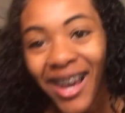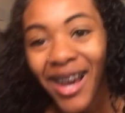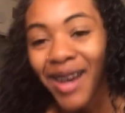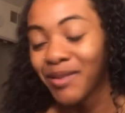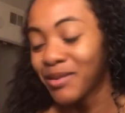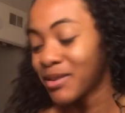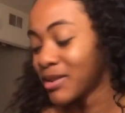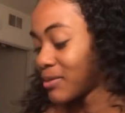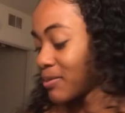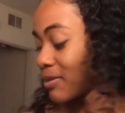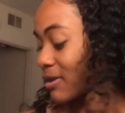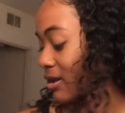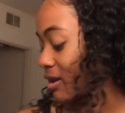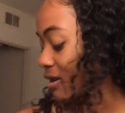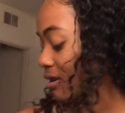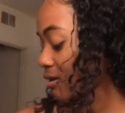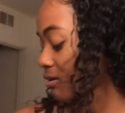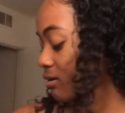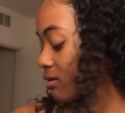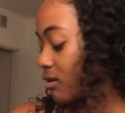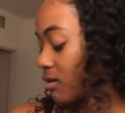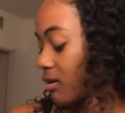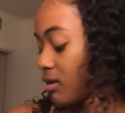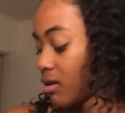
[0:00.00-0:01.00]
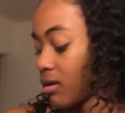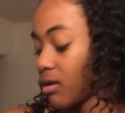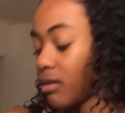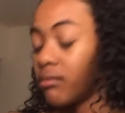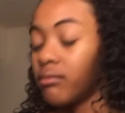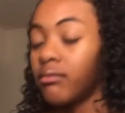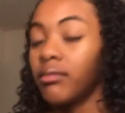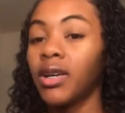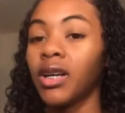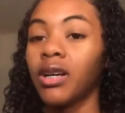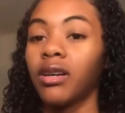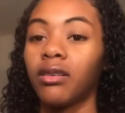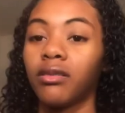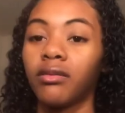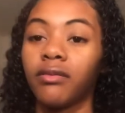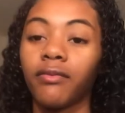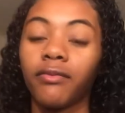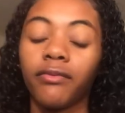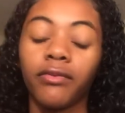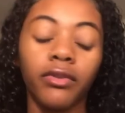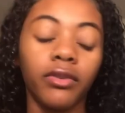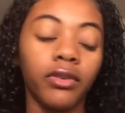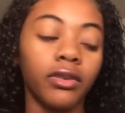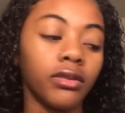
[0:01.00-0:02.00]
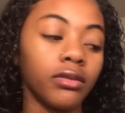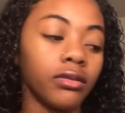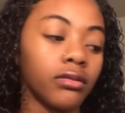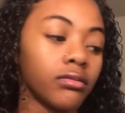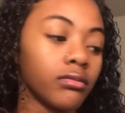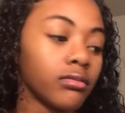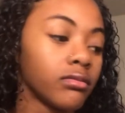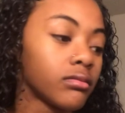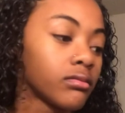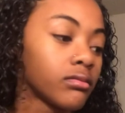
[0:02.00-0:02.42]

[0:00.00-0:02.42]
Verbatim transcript: I'm just playing. But, for real.